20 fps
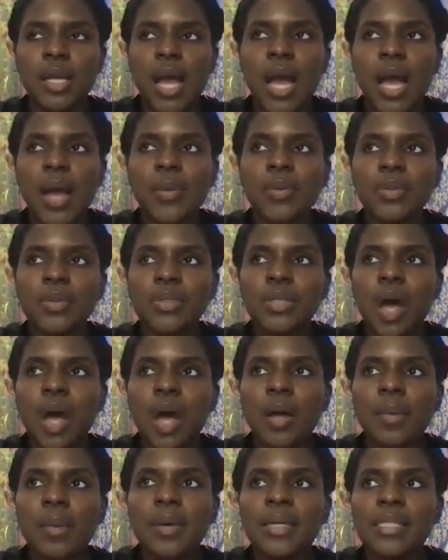I will
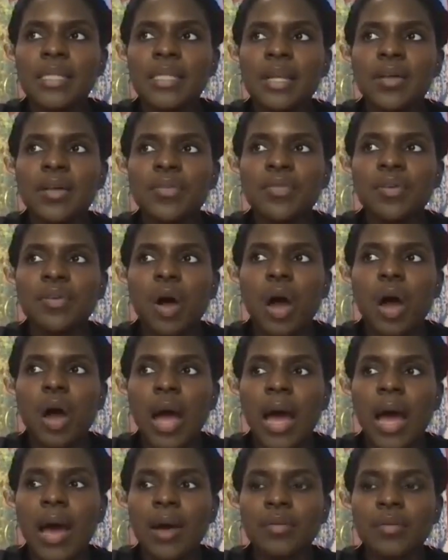talk myself
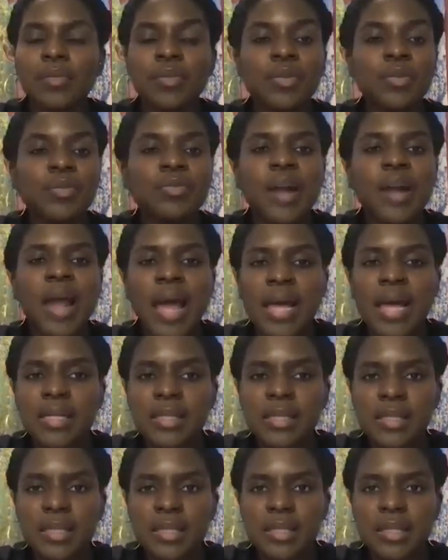out of the
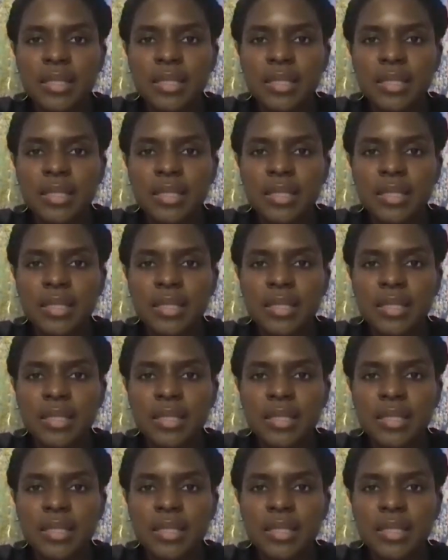rest.